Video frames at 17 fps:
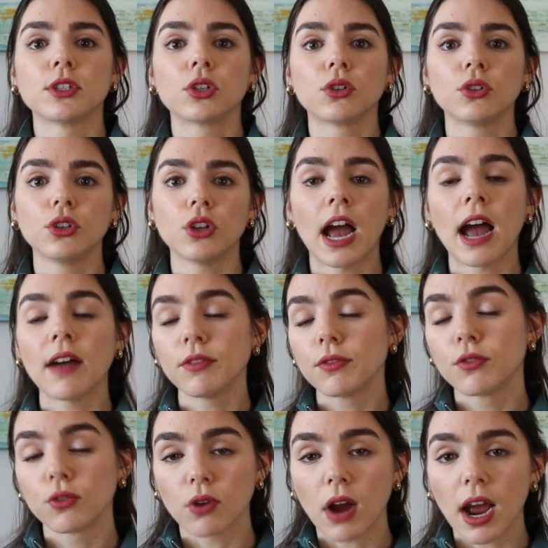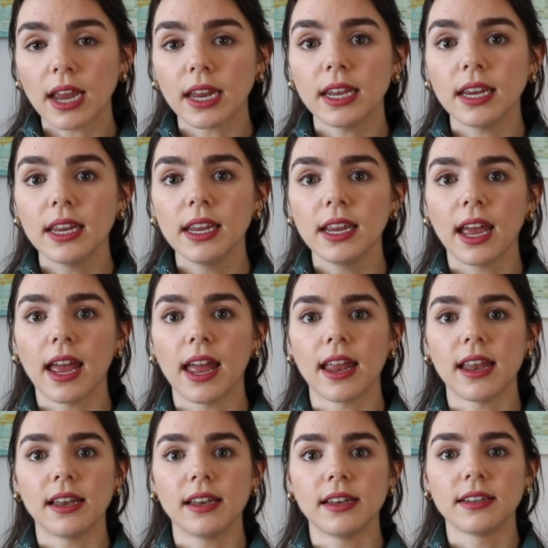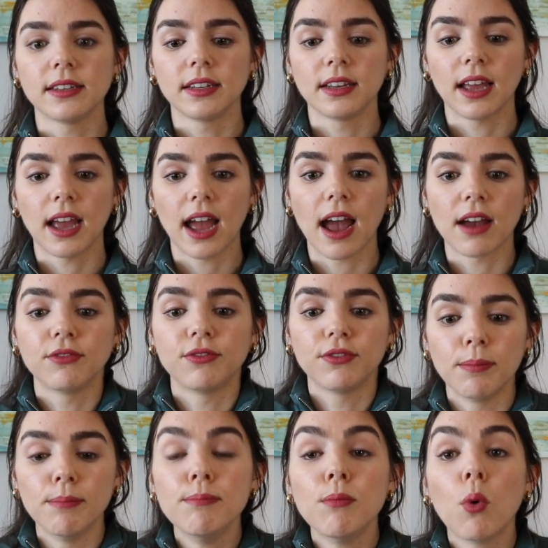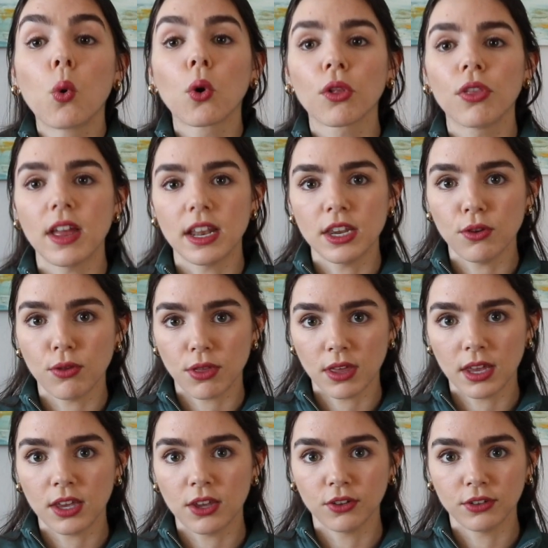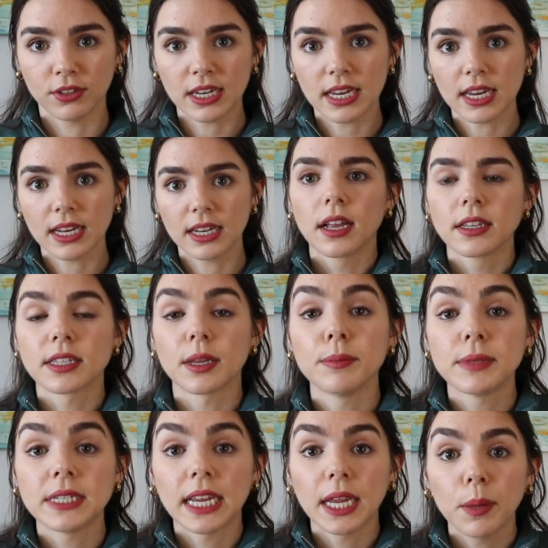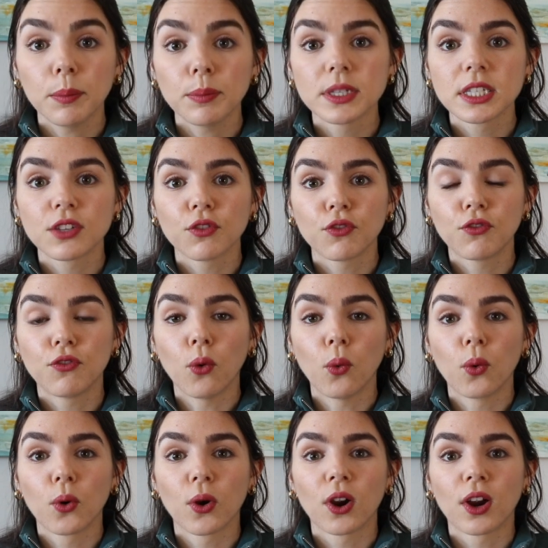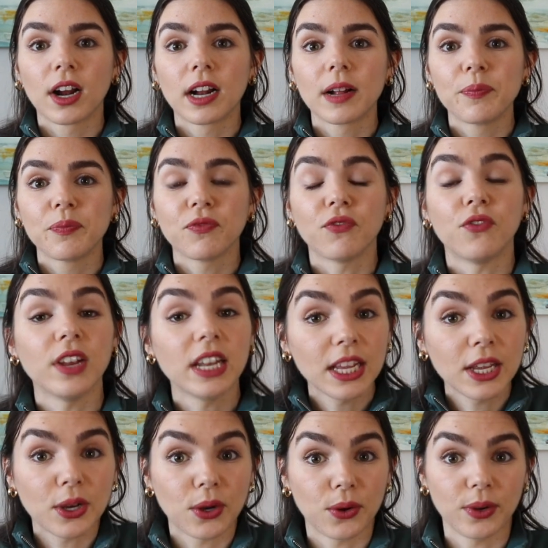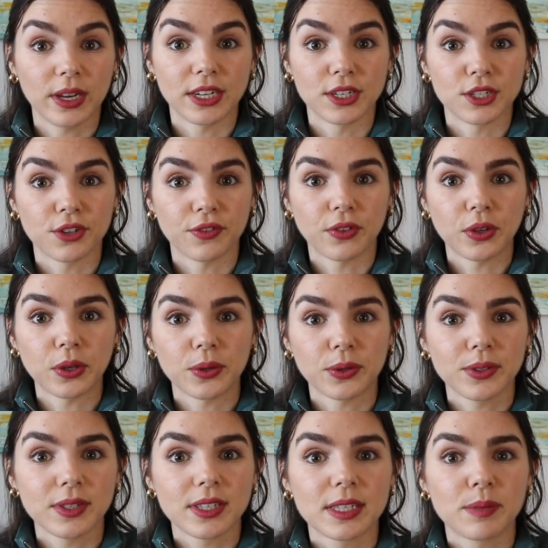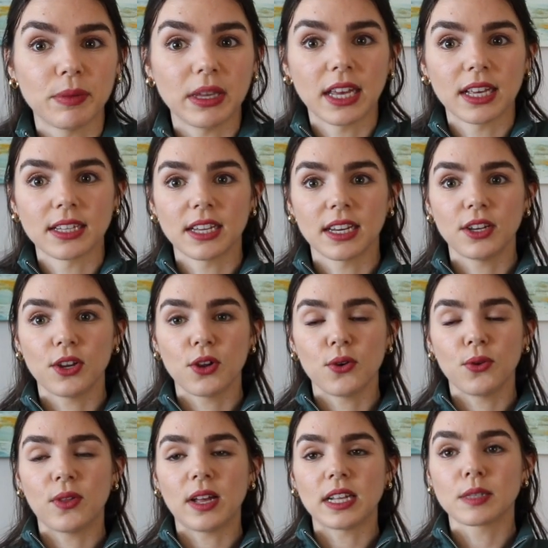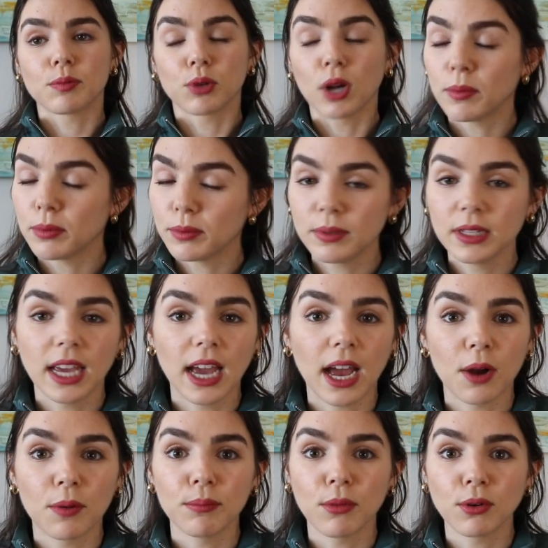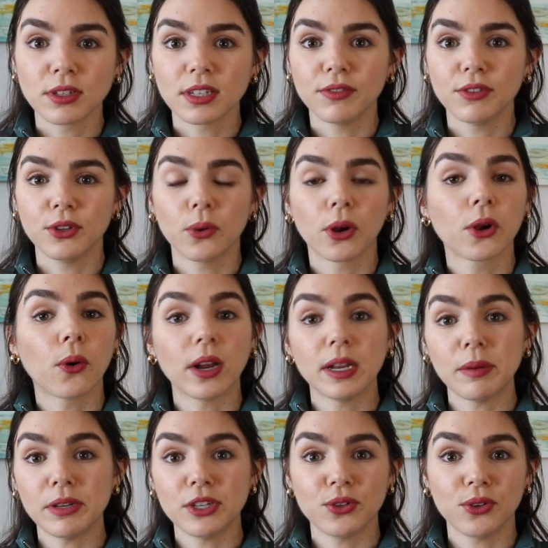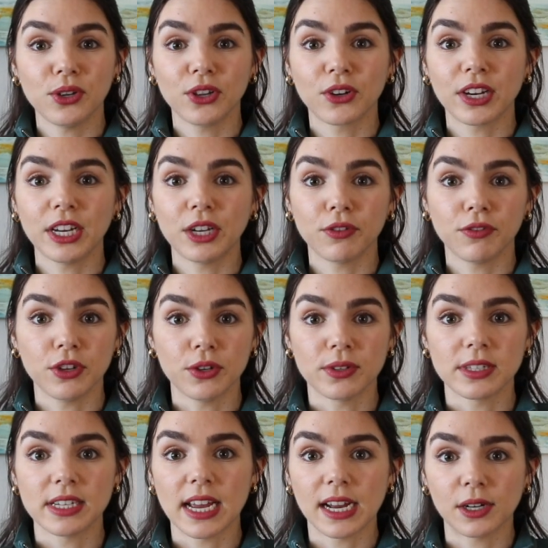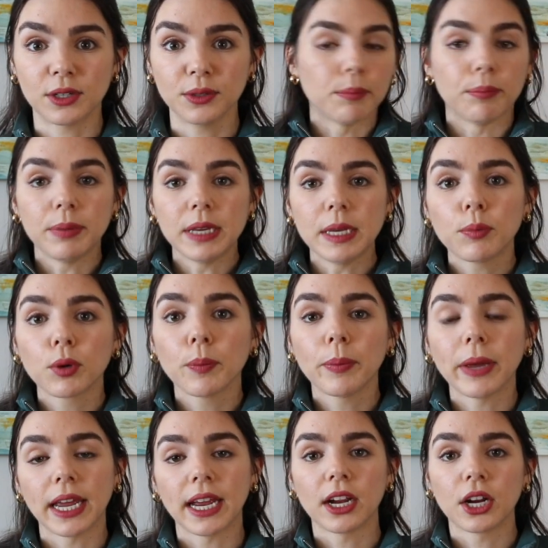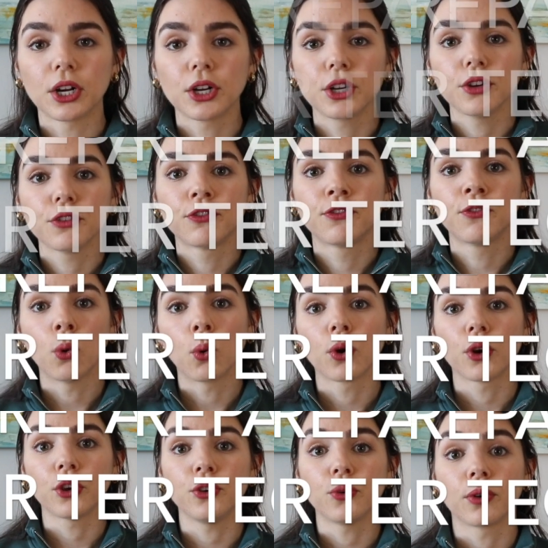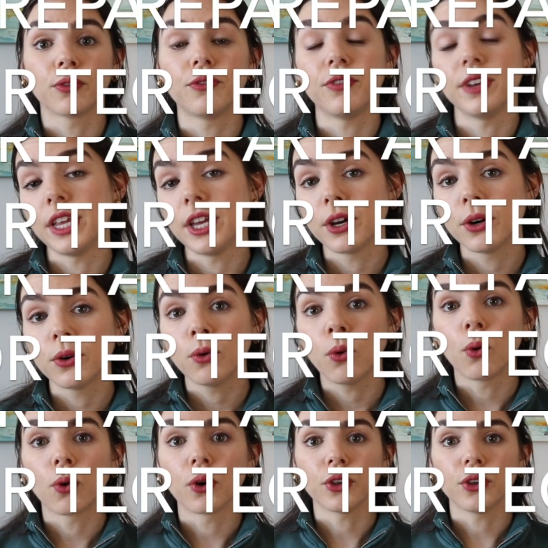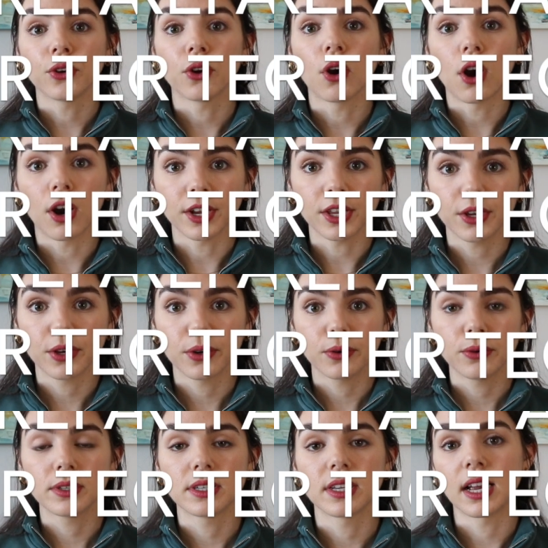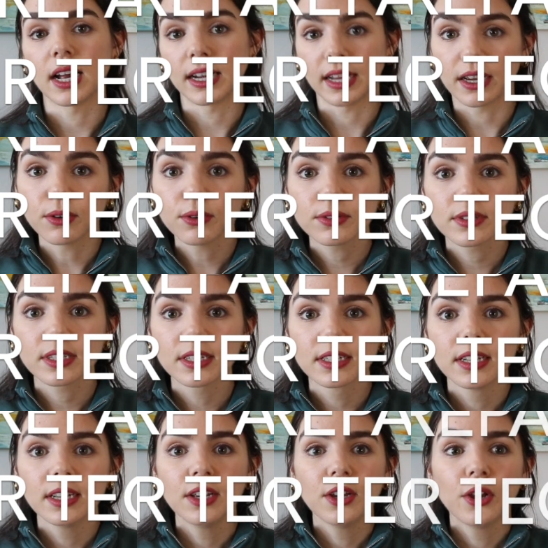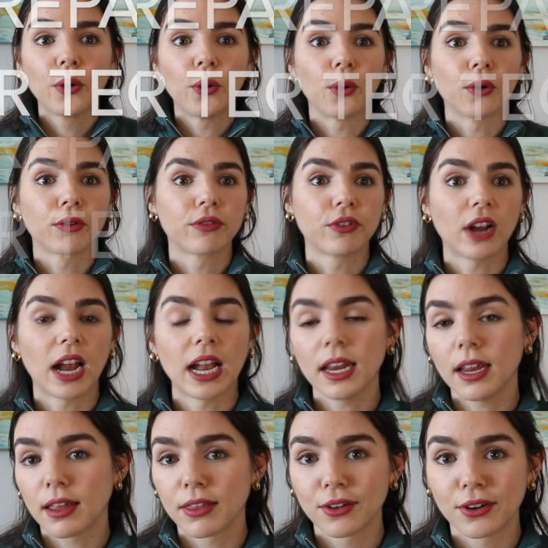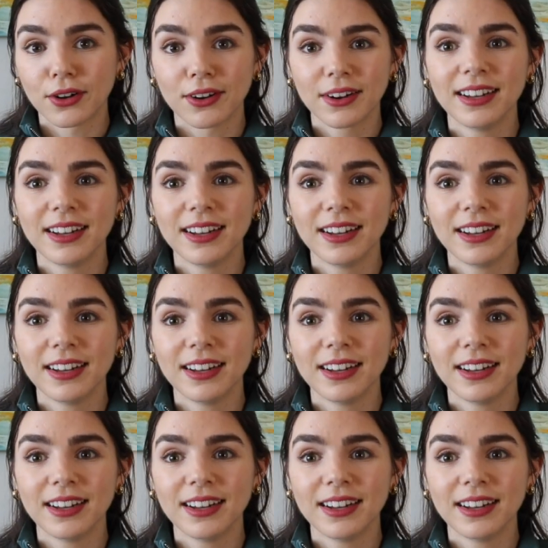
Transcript: So have a variety and have more than you think you'll need. Some tips for video interviews, because I know that's probably how most of you are going to be doing your interviews now. Be prepared for your video or your audio to cut out or for any other